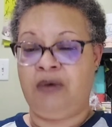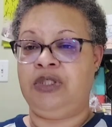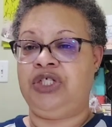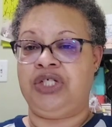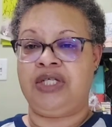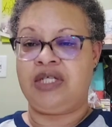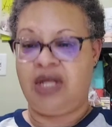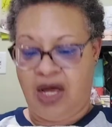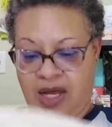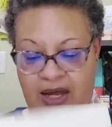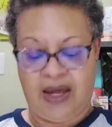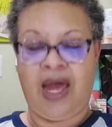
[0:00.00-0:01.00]
I was just
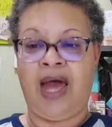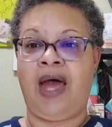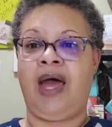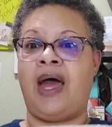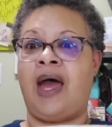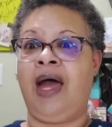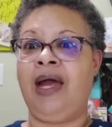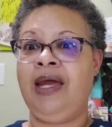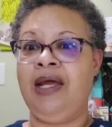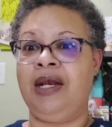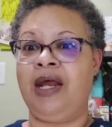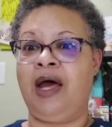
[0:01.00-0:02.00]
like, I
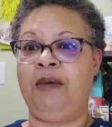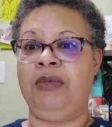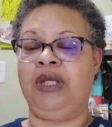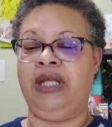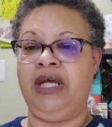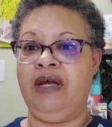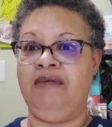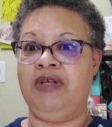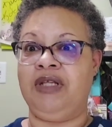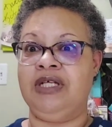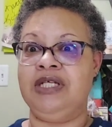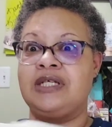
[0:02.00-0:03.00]
cannot believe
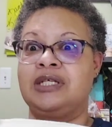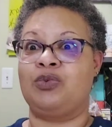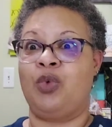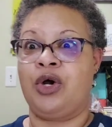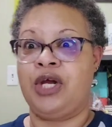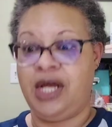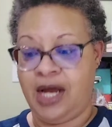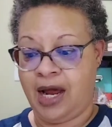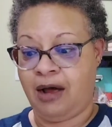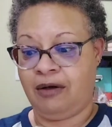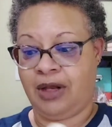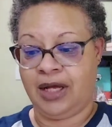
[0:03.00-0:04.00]
that this is working
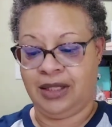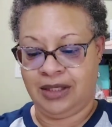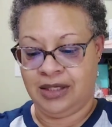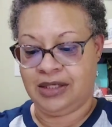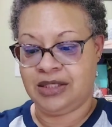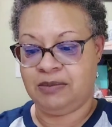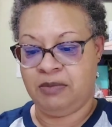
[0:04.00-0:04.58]
out like this.